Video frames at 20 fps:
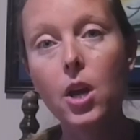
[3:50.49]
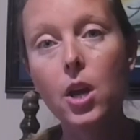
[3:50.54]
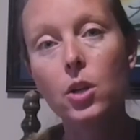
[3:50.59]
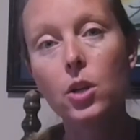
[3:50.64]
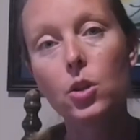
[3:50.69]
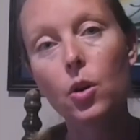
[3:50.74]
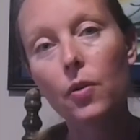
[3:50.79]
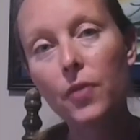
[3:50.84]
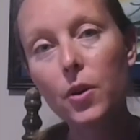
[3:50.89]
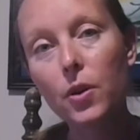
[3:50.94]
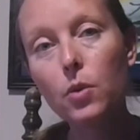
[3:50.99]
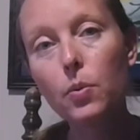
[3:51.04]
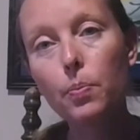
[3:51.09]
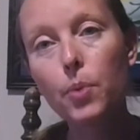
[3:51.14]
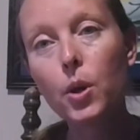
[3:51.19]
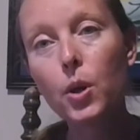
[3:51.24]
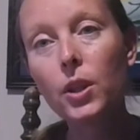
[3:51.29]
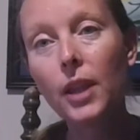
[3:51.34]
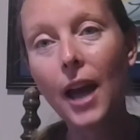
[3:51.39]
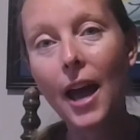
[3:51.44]
So if you
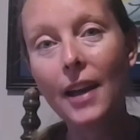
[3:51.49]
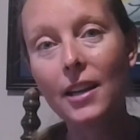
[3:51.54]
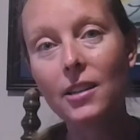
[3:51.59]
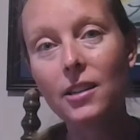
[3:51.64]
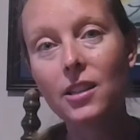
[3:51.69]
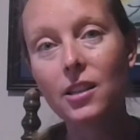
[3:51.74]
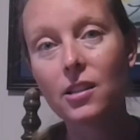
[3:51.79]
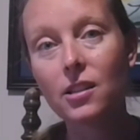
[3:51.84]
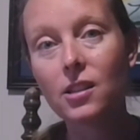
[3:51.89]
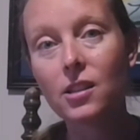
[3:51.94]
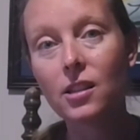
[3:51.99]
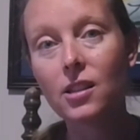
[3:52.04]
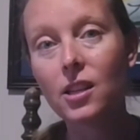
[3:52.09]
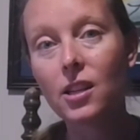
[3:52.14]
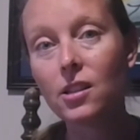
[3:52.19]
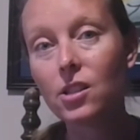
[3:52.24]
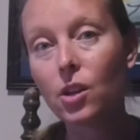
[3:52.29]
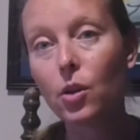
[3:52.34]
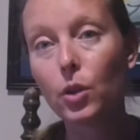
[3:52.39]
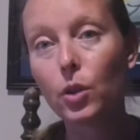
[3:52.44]
put that into
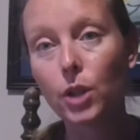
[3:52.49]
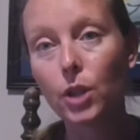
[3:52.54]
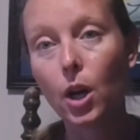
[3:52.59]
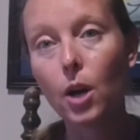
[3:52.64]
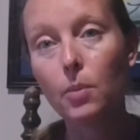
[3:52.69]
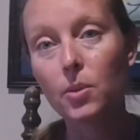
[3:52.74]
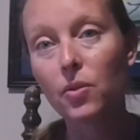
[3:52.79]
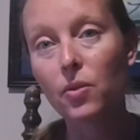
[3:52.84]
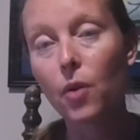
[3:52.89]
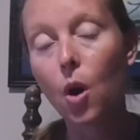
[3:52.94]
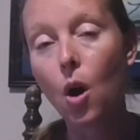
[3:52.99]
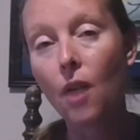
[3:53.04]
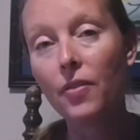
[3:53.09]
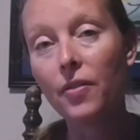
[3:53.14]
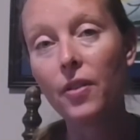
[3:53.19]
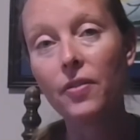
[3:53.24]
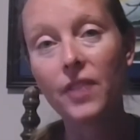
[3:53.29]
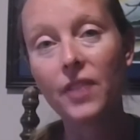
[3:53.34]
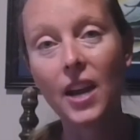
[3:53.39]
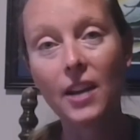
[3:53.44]
statistical terms for
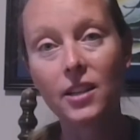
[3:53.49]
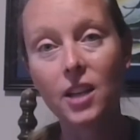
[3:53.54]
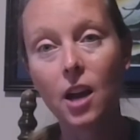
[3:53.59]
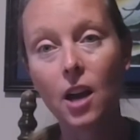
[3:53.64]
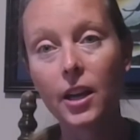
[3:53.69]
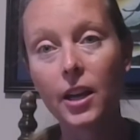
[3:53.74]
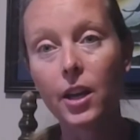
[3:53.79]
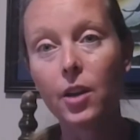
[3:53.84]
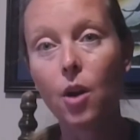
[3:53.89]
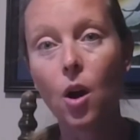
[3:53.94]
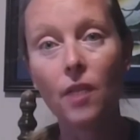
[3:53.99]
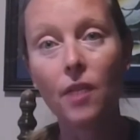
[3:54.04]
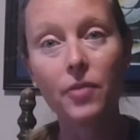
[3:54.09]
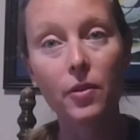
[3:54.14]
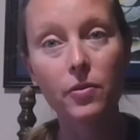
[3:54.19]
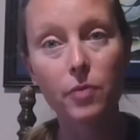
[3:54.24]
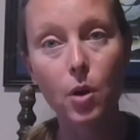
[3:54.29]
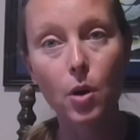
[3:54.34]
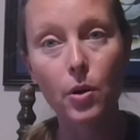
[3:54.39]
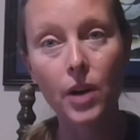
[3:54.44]
off of Nantucket, off
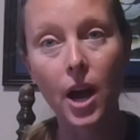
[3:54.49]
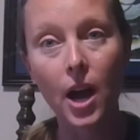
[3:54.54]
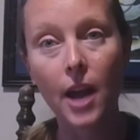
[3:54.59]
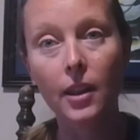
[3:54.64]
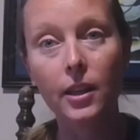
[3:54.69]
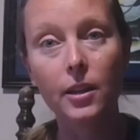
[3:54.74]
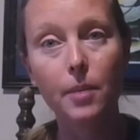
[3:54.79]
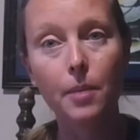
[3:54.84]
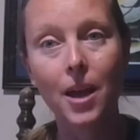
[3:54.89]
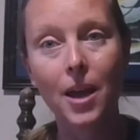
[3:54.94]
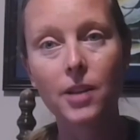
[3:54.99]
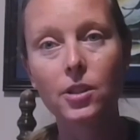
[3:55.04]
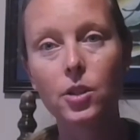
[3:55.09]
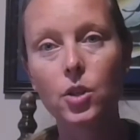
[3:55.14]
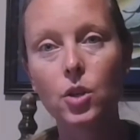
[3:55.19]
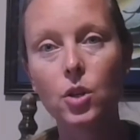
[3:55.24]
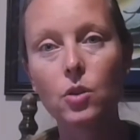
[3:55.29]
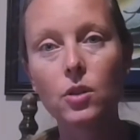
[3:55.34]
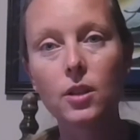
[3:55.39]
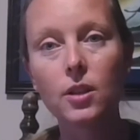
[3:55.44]
of Rhode Island and
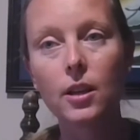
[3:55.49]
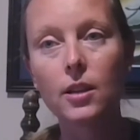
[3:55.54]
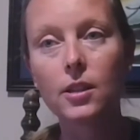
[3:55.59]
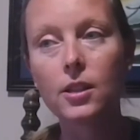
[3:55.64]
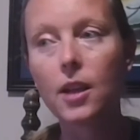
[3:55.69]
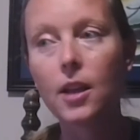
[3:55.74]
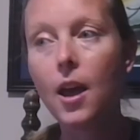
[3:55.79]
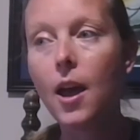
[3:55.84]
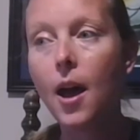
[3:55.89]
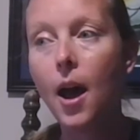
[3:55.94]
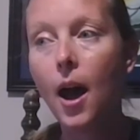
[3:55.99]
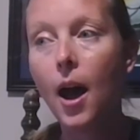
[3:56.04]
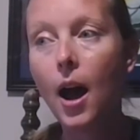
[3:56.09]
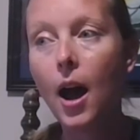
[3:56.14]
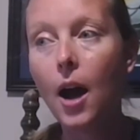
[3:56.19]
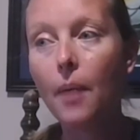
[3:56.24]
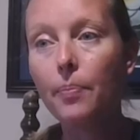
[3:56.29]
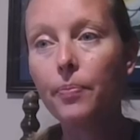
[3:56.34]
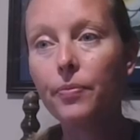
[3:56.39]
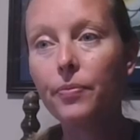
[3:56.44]
Massachusetts,
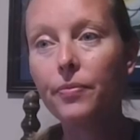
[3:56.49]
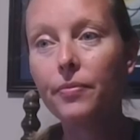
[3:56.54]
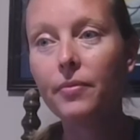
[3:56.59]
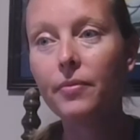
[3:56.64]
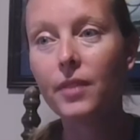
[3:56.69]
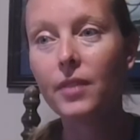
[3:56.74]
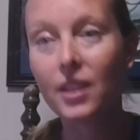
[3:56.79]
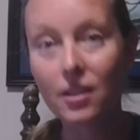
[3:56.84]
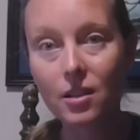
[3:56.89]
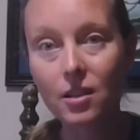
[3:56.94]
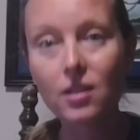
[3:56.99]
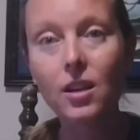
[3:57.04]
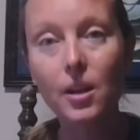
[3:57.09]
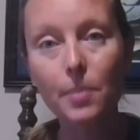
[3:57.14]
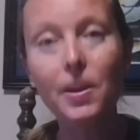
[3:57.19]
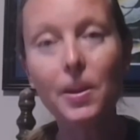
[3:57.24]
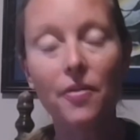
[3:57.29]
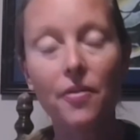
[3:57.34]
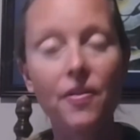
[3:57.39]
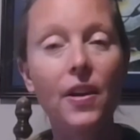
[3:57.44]
this is going
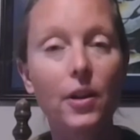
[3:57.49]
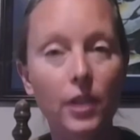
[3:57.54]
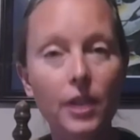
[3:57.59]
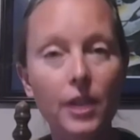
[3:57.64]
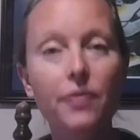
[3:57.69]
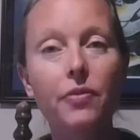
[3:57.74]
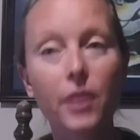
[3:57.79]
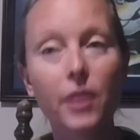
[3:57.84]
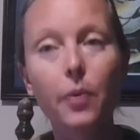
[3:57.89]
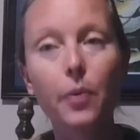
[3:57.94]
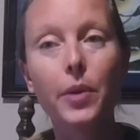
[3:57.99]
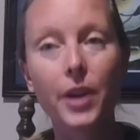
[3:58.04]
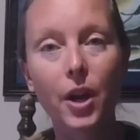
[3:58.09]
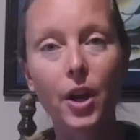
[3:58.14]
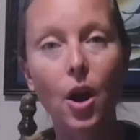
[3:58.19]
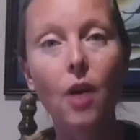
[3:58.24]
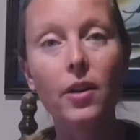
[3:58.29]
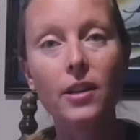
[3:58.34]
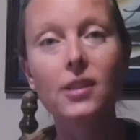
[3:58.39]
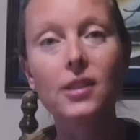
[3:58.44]
to be a fairly frequent
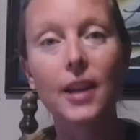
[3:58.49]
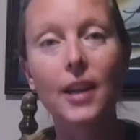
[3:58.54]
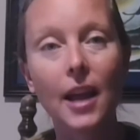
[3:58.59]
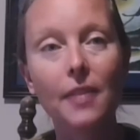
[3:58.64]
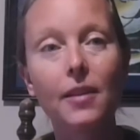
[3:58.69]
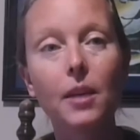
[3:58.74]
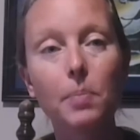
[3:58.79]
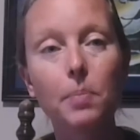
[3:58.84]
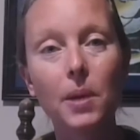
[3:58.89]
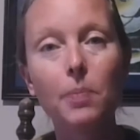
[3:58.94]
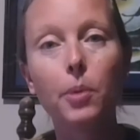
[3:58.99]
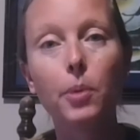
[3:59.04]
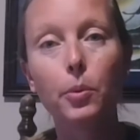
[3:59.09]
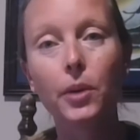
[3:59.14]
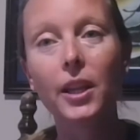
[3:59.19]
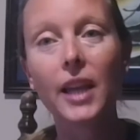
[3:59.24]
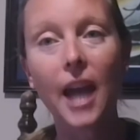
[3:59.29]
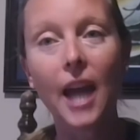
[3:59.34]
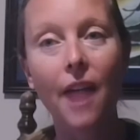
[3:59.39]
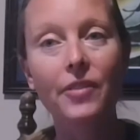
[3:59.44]
occurrence. And I think people
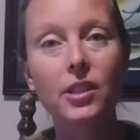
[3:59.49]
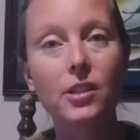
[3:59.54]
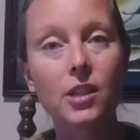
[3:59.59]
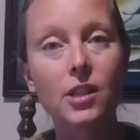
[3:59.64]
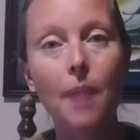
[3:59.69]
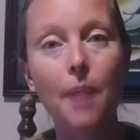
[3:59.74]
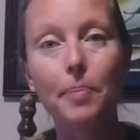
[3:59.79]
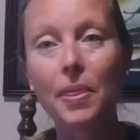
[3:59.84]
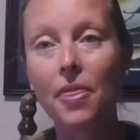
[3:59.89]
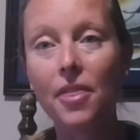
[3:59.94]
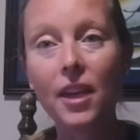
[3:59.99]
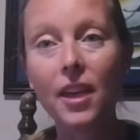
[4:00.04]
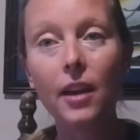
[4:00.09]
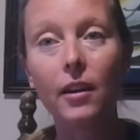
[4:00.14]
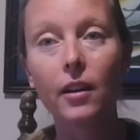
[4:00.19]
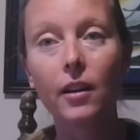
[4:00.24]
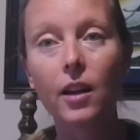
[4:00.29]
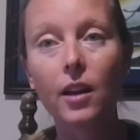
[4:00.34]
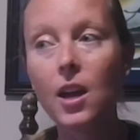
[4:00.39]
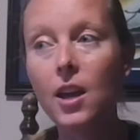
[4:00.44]
really have to stop and
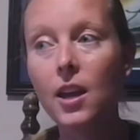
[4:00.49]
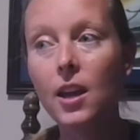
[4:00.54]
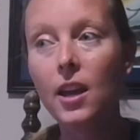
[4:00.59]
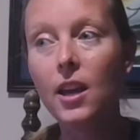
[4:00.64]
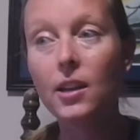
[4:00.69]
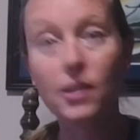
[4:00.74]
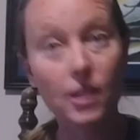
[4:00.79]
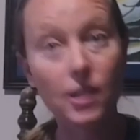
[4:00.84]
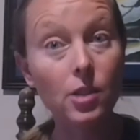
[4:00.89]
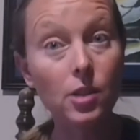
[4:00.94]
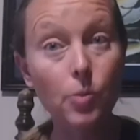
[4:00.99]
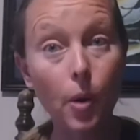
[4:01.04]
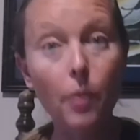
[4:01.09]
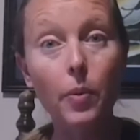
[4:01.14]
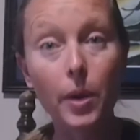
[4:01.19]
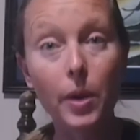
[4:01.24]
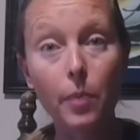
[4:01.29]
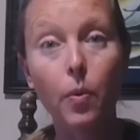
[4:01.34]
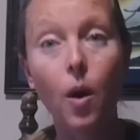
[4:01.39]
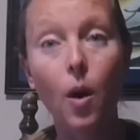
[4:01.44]
think, is this
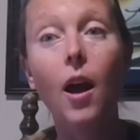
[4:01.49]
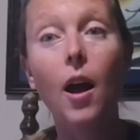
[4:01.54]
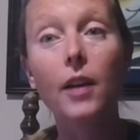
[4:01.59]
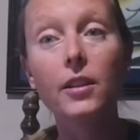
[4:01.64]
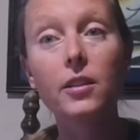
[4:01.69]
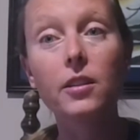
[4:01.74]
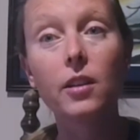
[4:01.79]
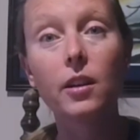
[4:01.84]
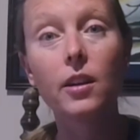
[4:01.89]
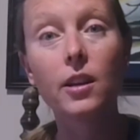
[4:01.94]
what we want?